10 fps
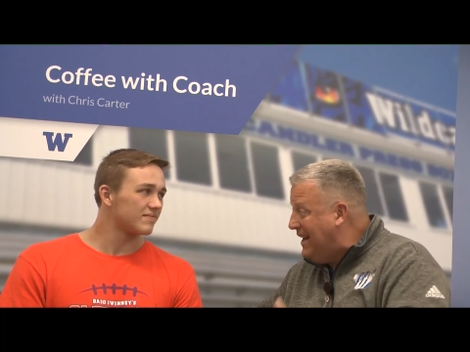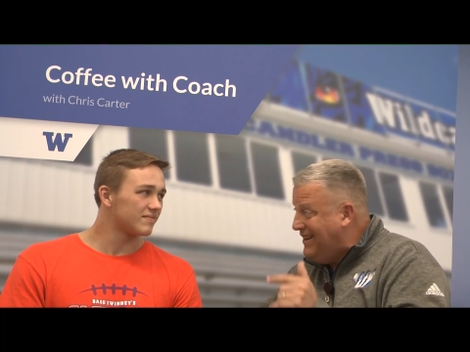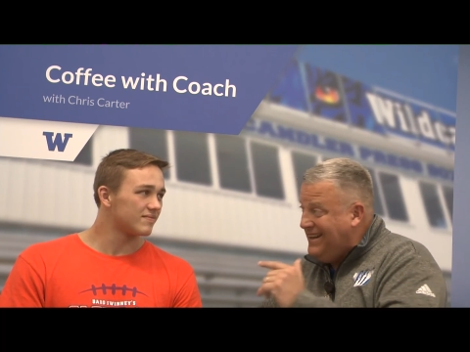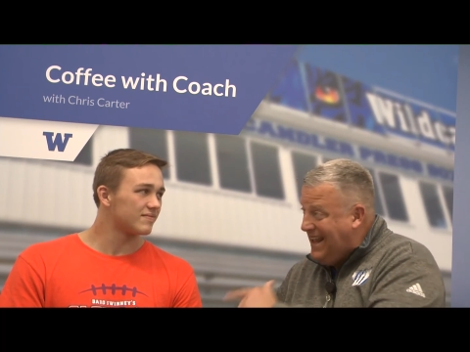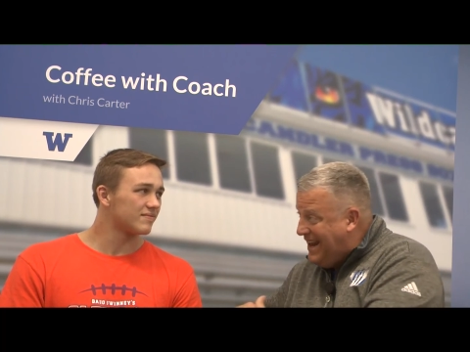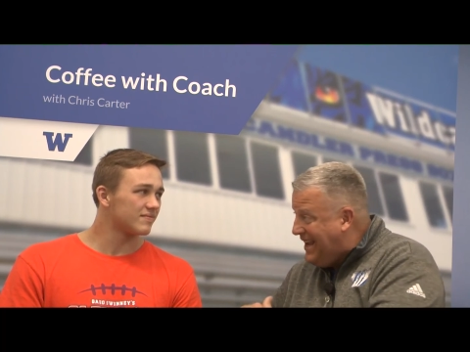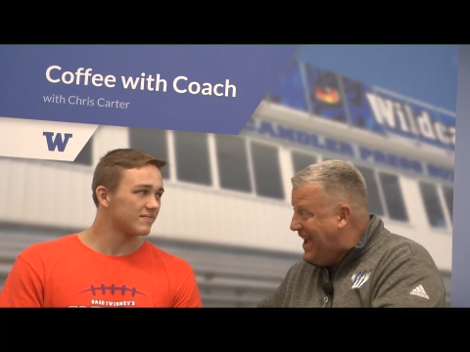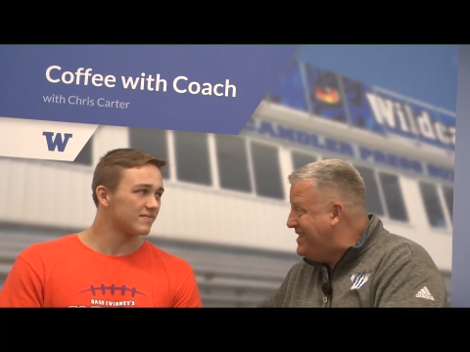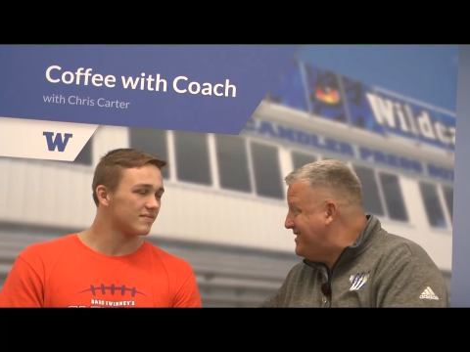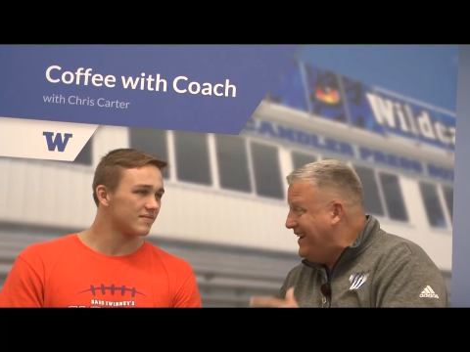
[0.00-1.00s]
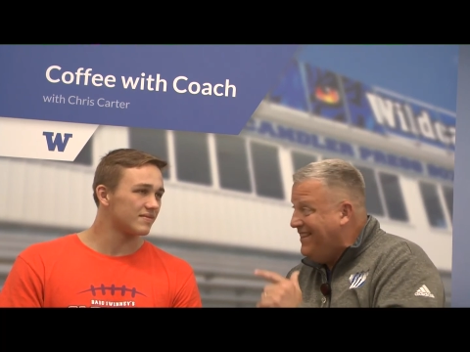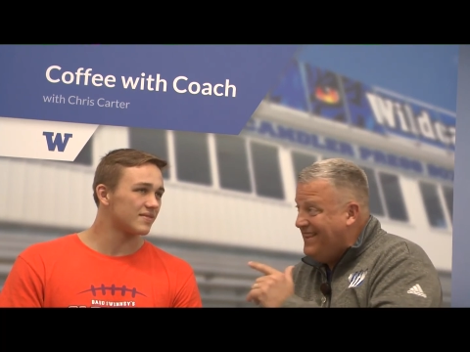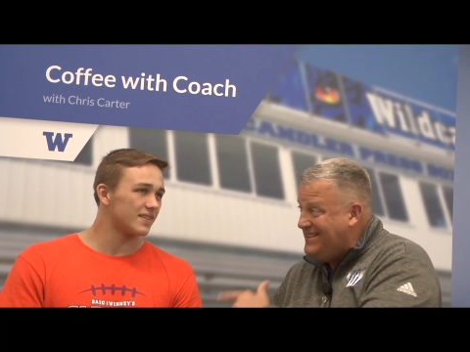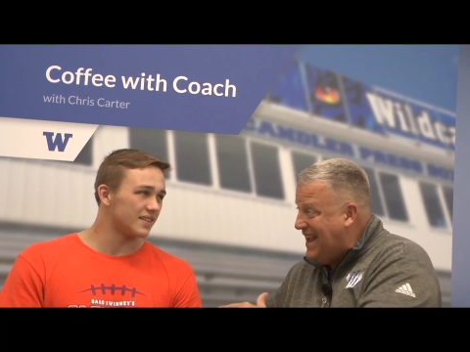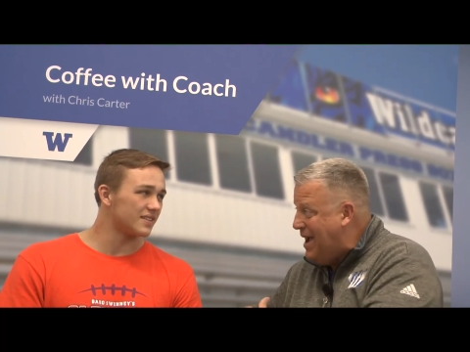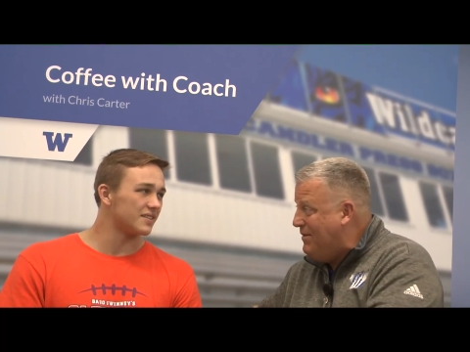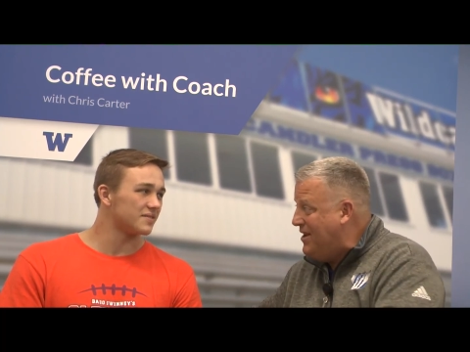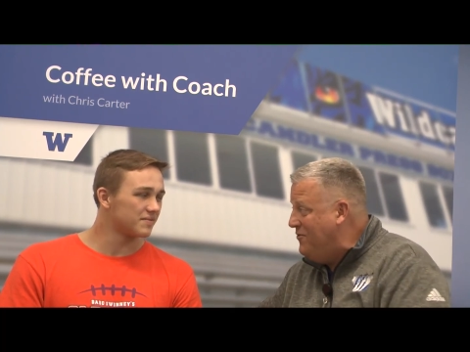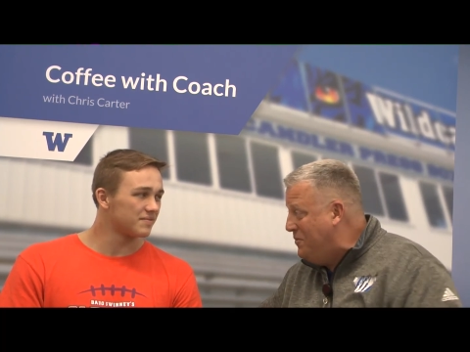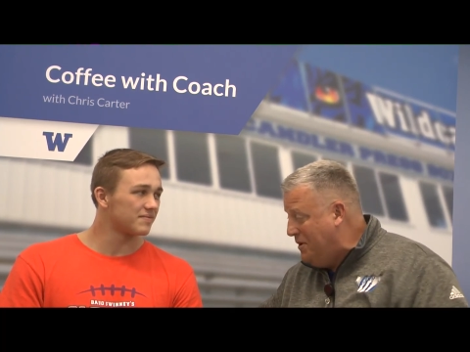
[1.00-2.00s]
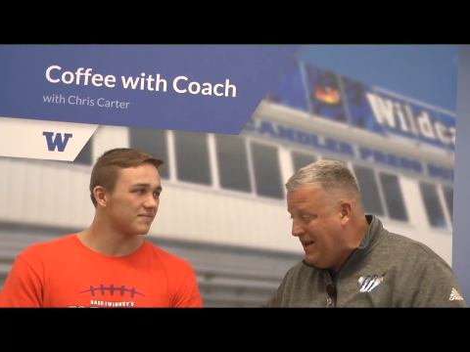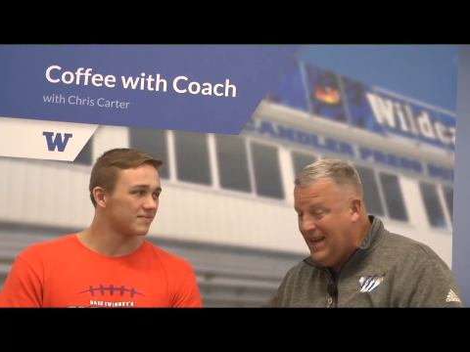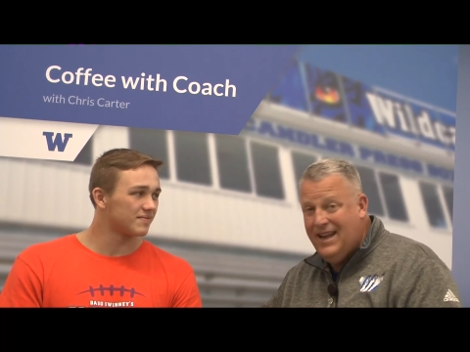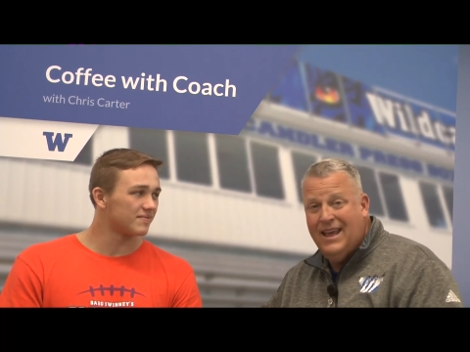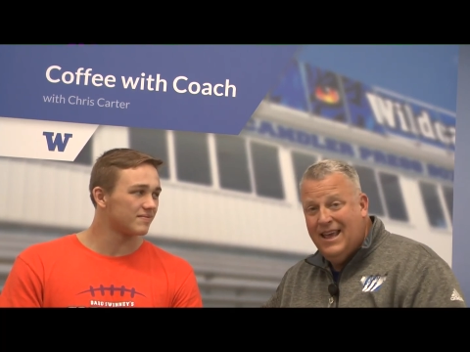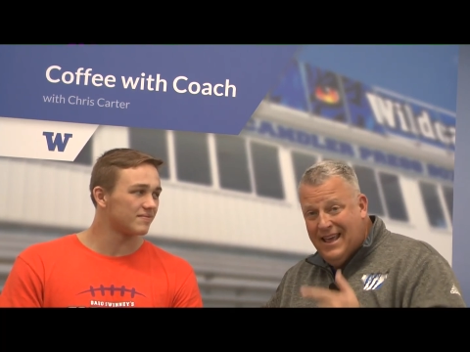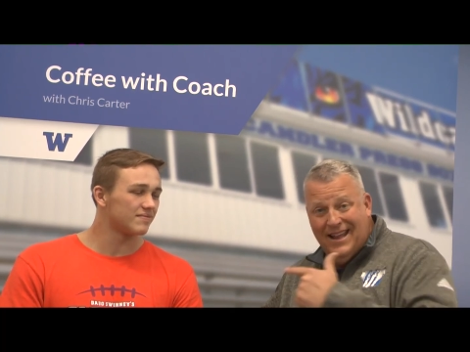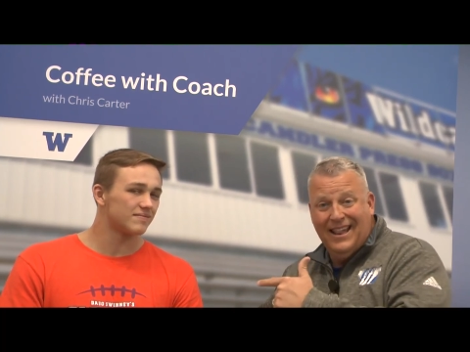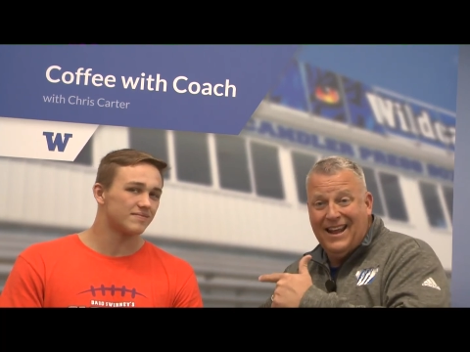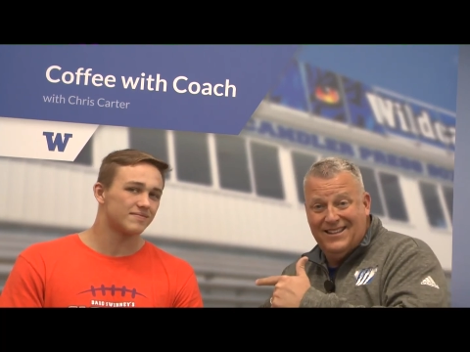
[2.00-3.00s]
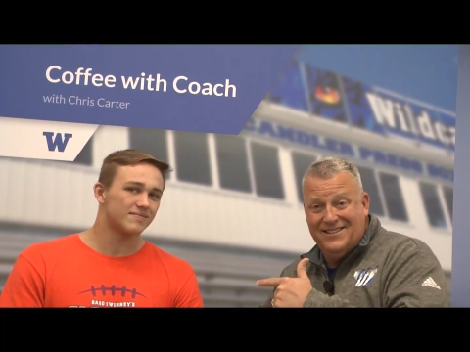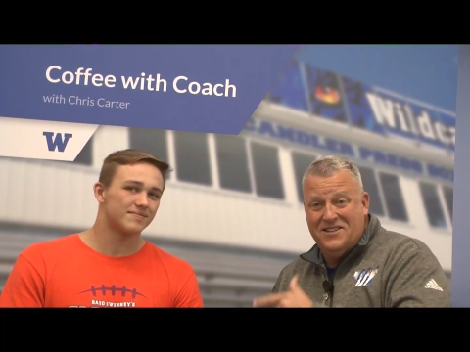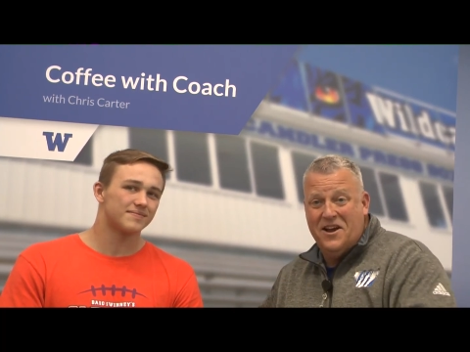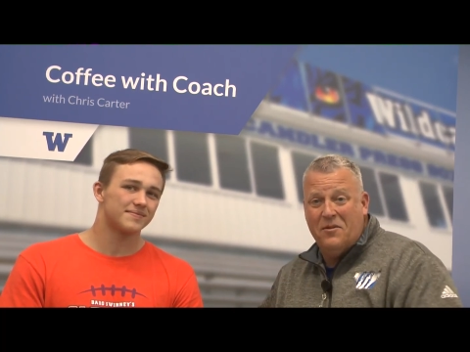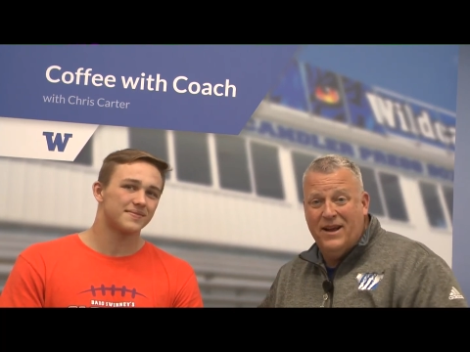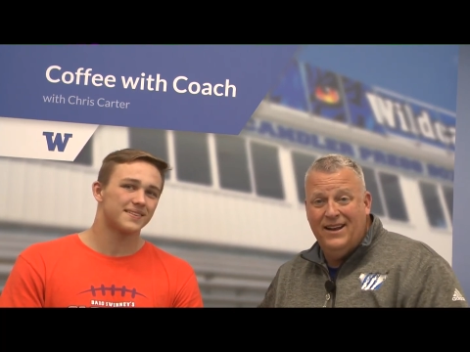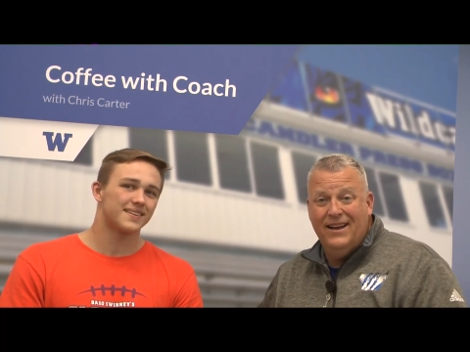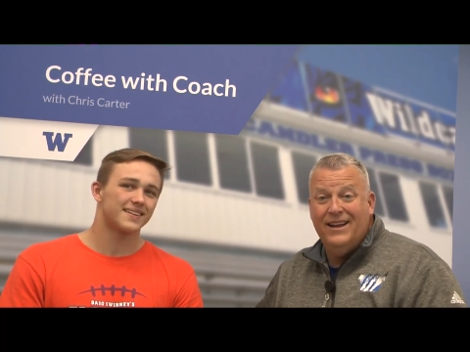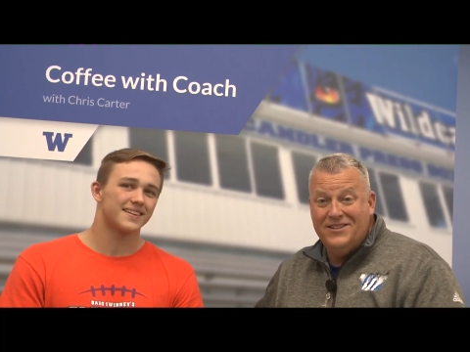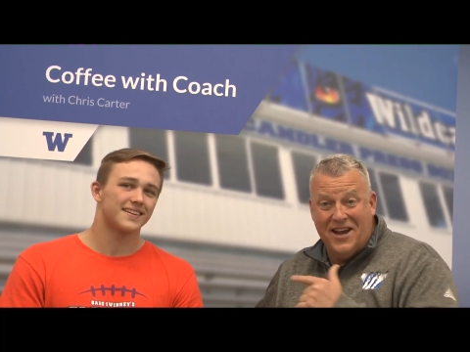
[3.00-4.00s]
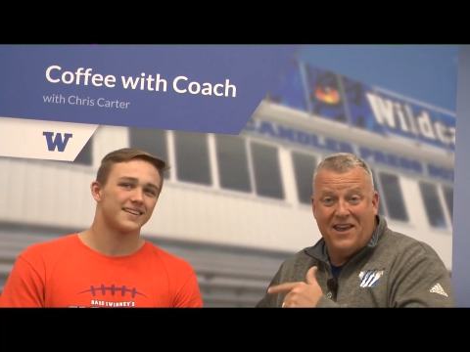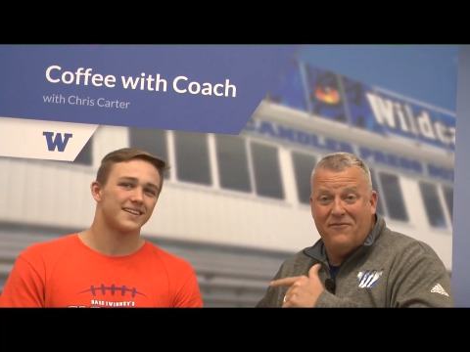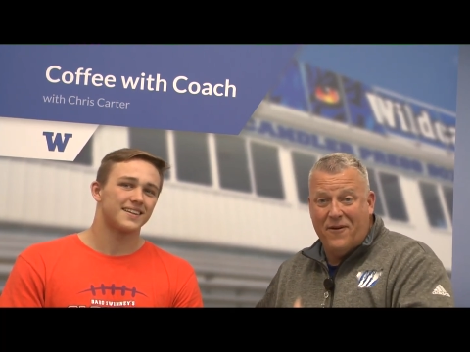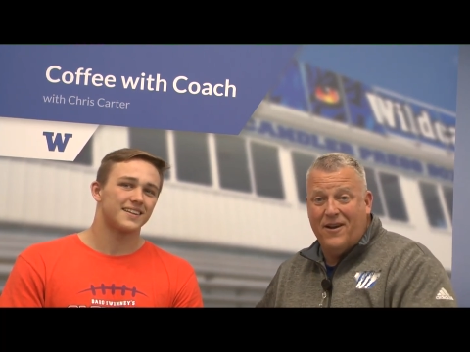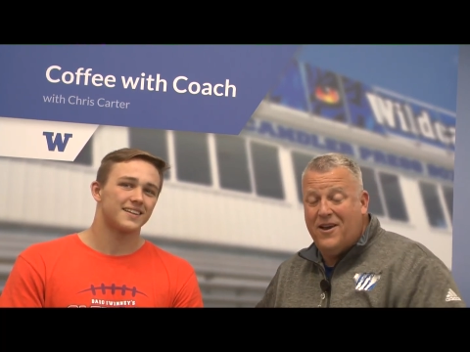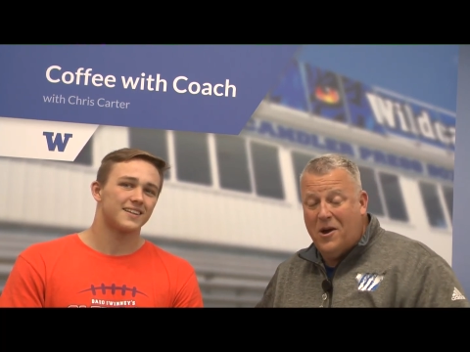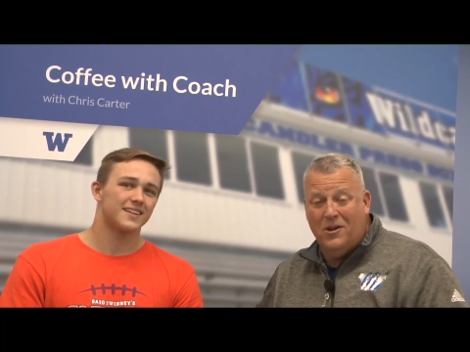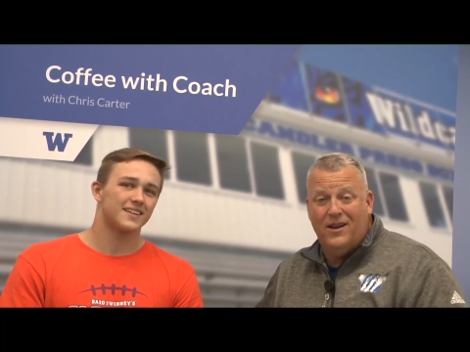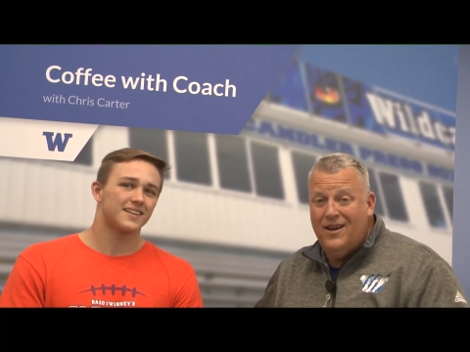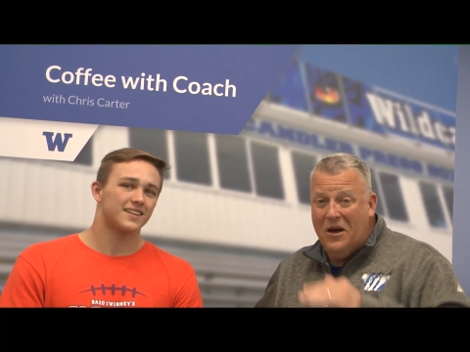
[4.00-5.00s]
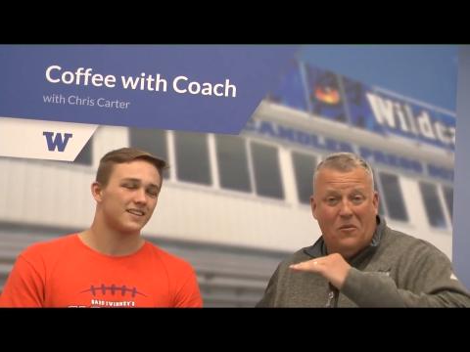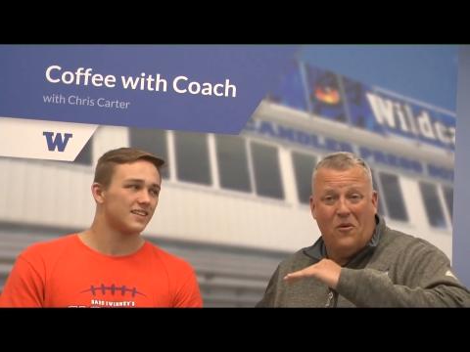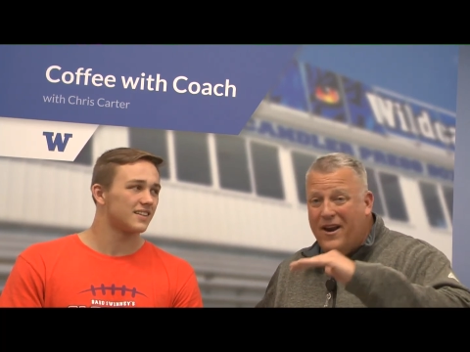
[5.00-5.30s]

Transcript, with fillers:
Speaker 1: and the dedication and the time that you've put in. Ladies and gentlemen, Jake Fernicola, one of